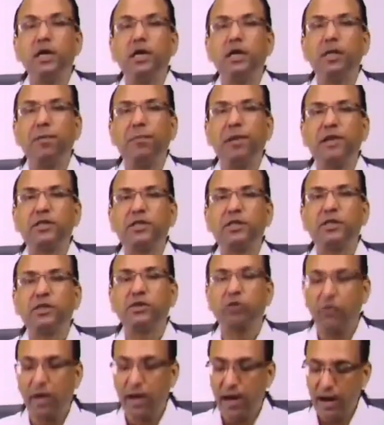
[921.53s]
The patient is
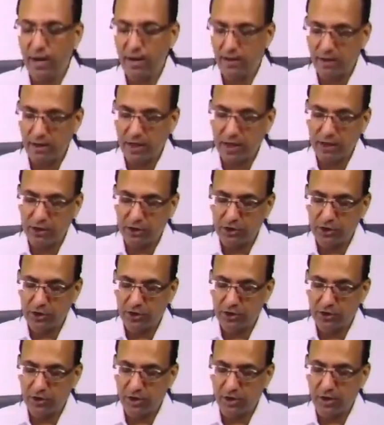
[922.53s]
looking at us,
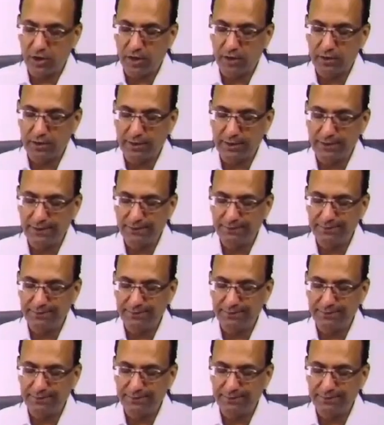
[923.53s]
this is the right eye.